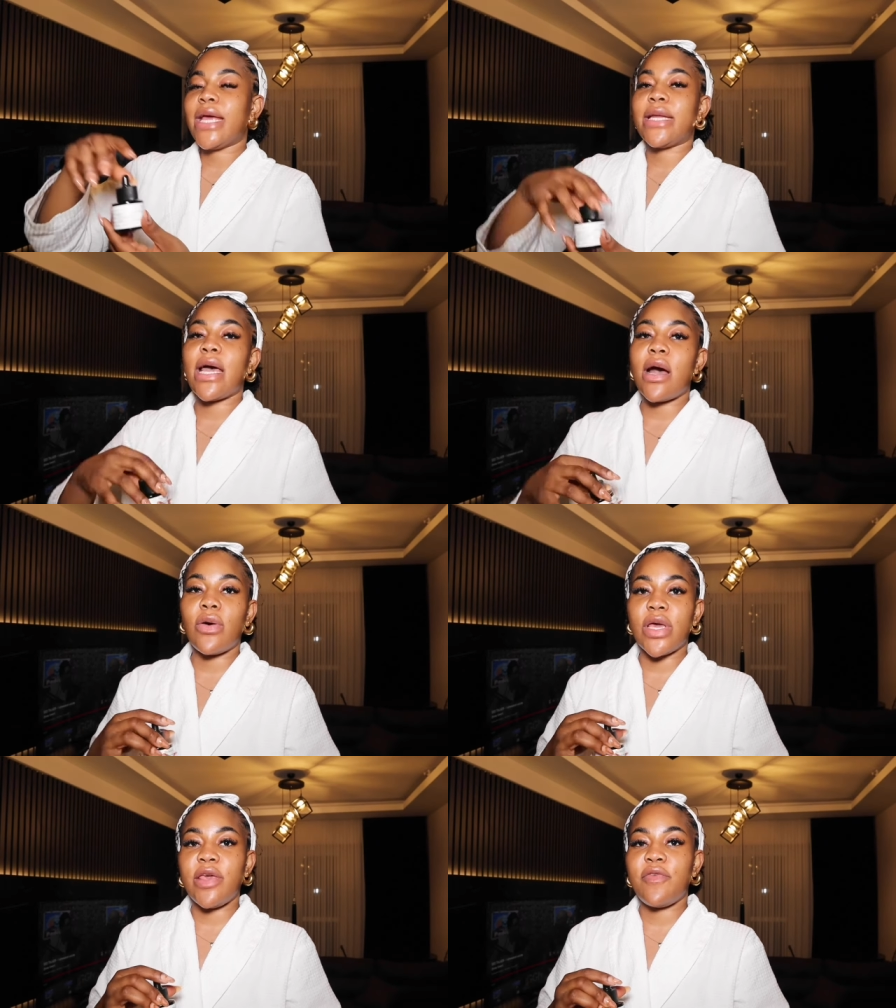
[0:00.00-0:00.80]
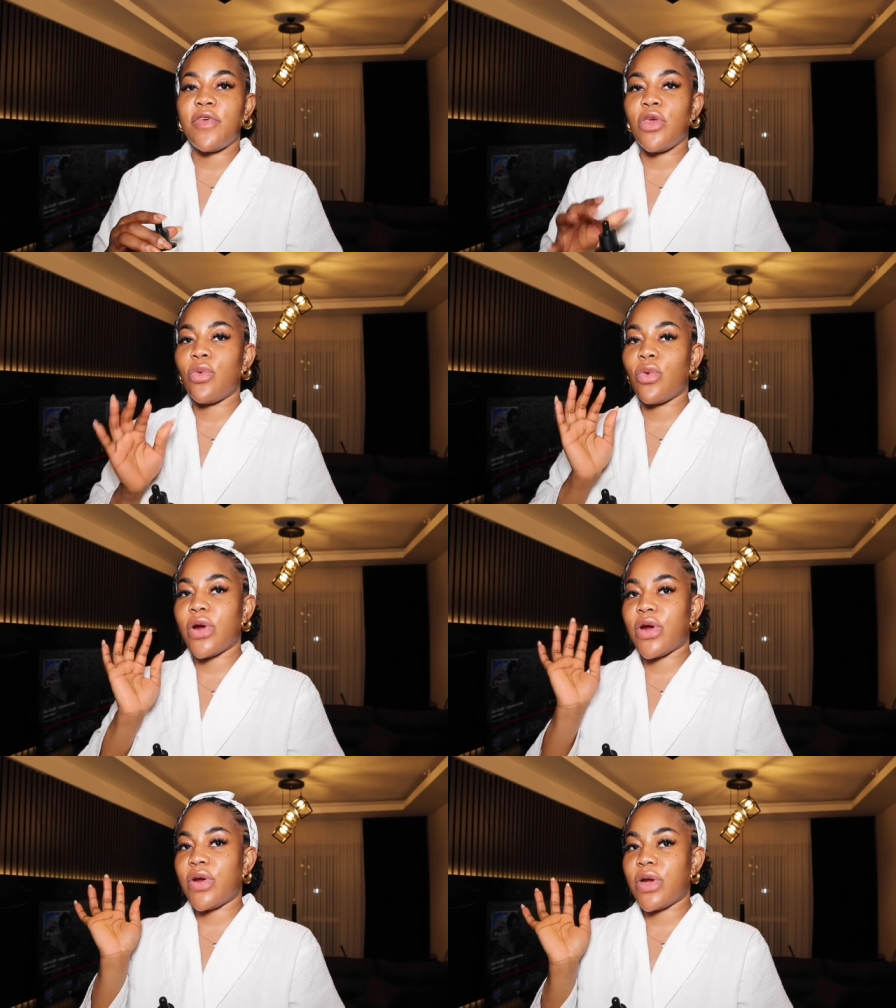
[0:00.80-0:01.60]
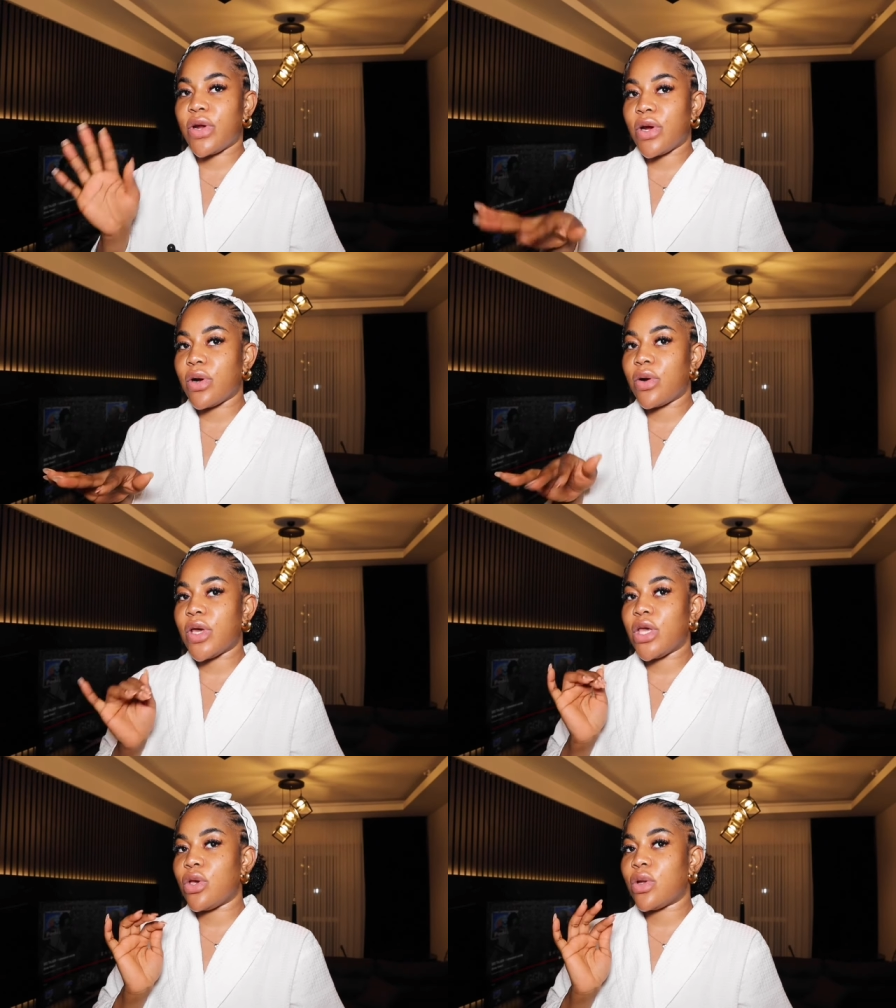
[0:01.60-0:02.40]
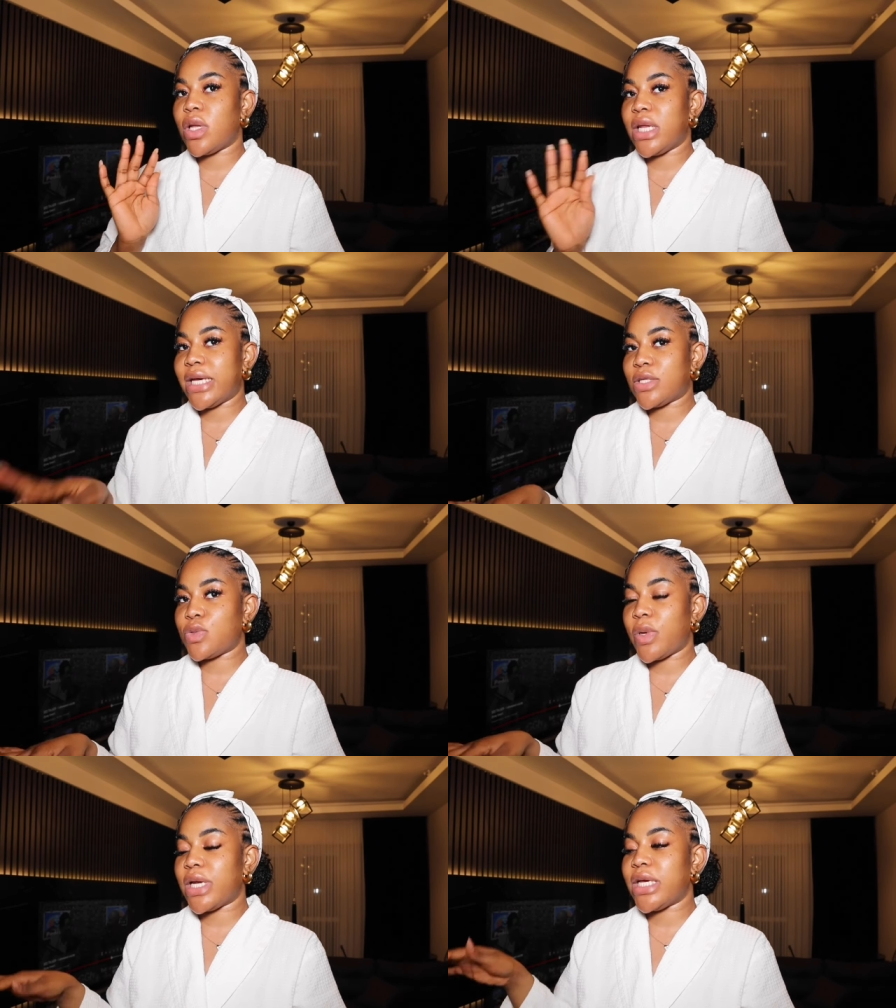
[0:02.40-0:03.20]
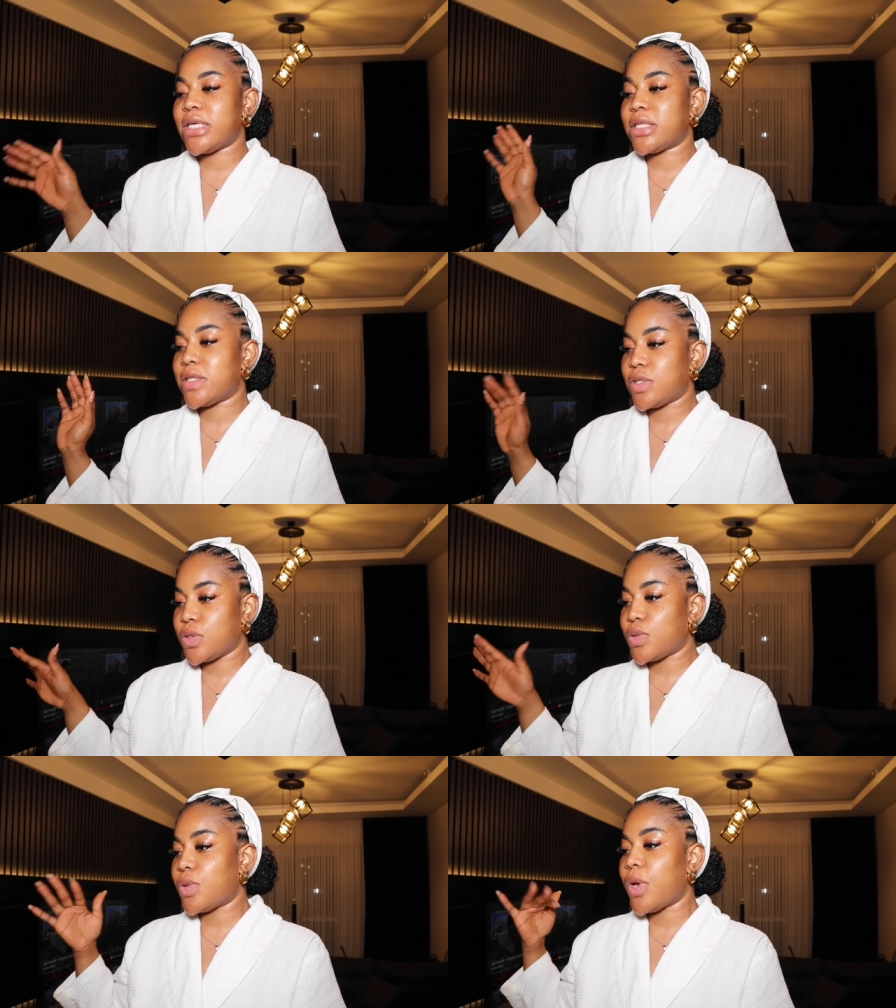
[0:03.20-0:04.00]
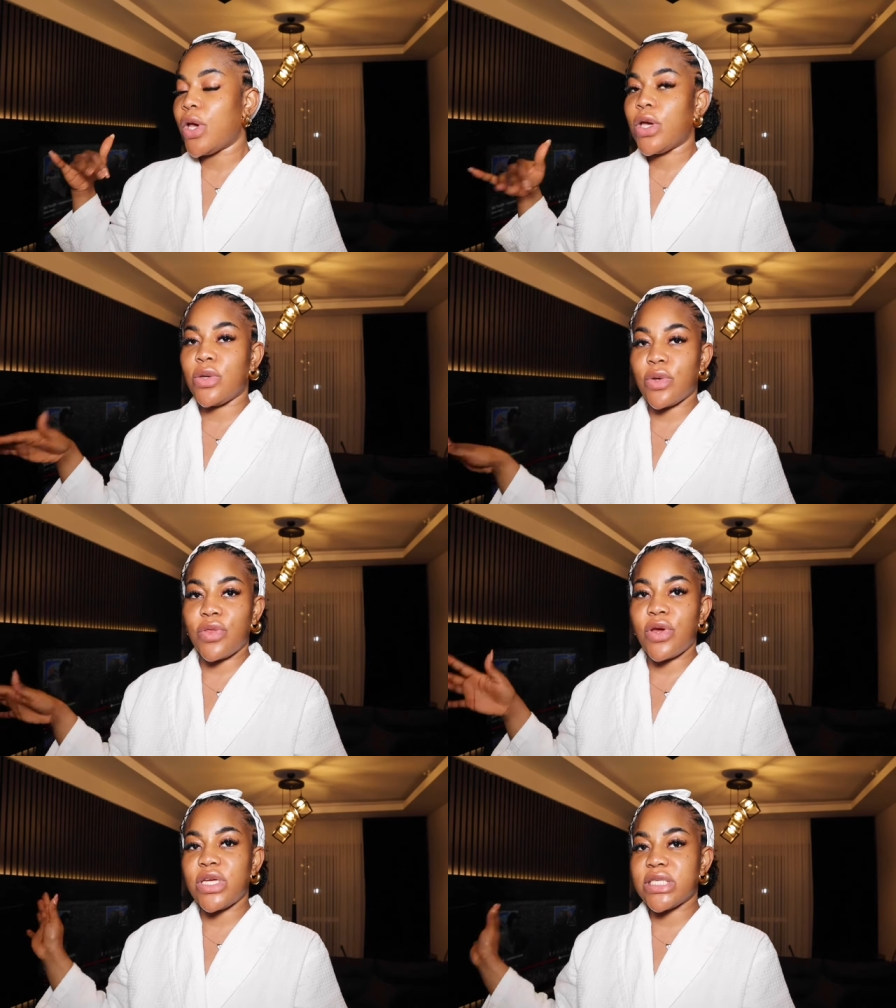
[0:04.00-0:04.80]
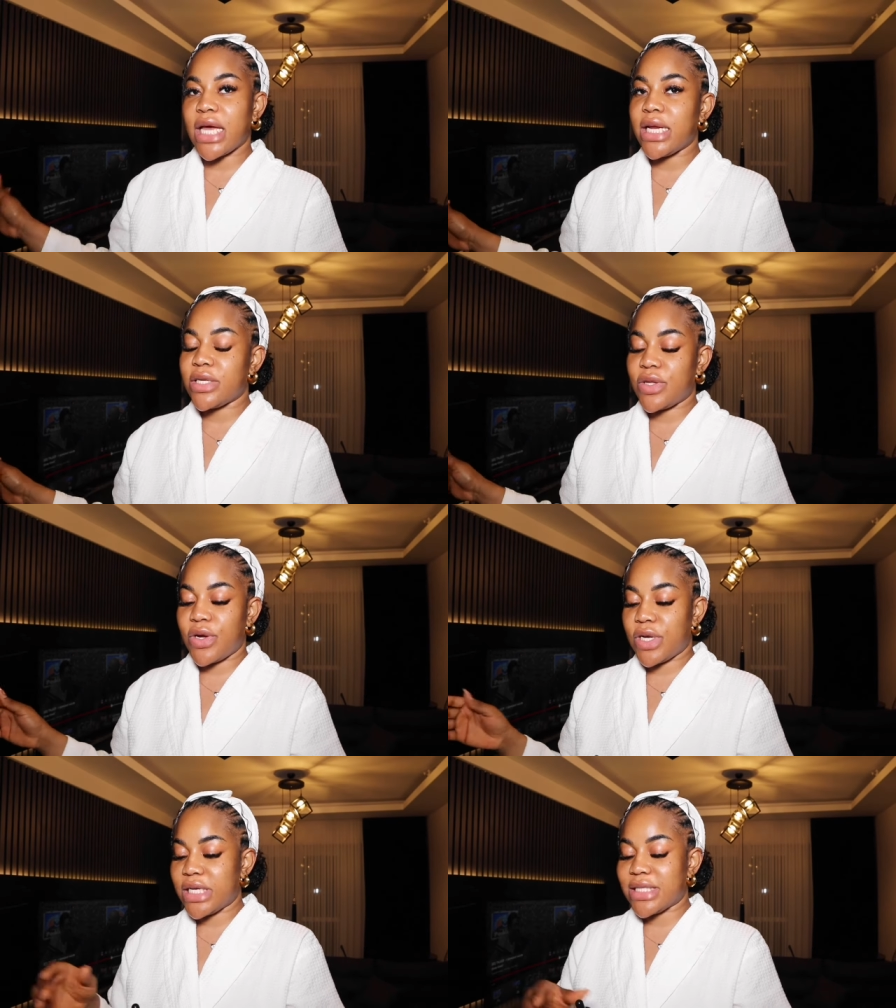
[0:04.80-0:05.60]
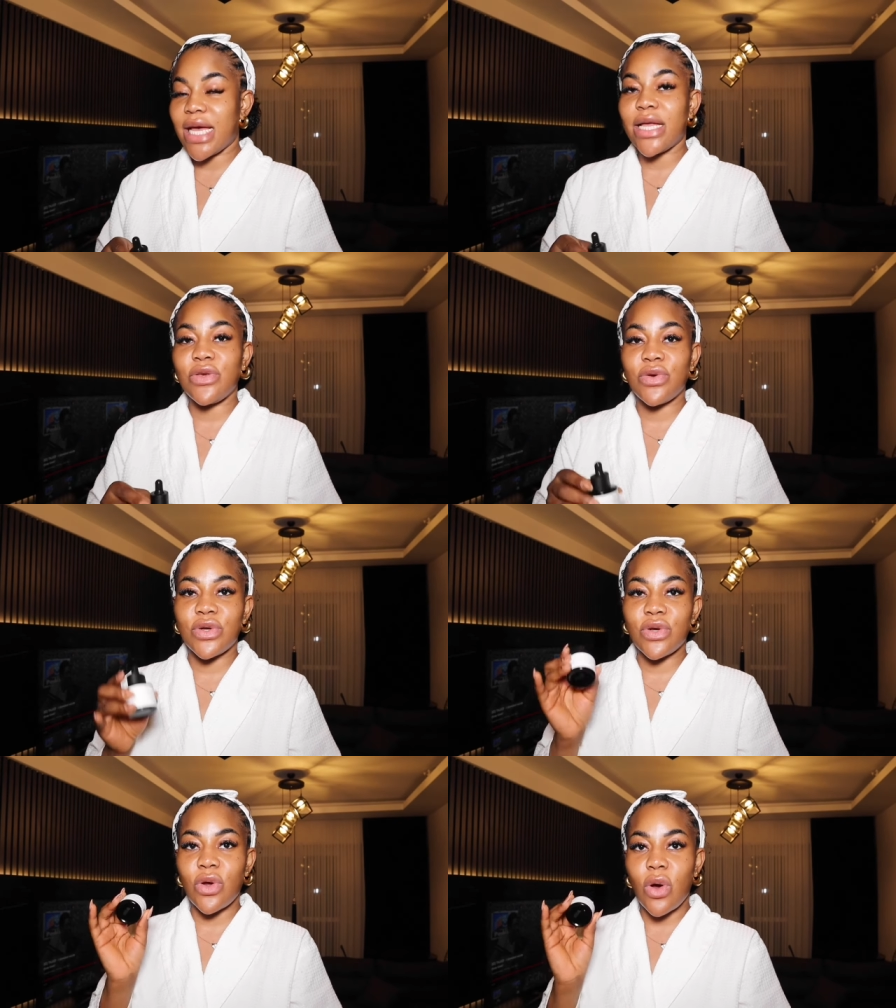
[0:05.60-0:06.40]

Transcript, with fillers: Now, if you are a girl in your late twenties to, you know, thirties, early thirties, and you're not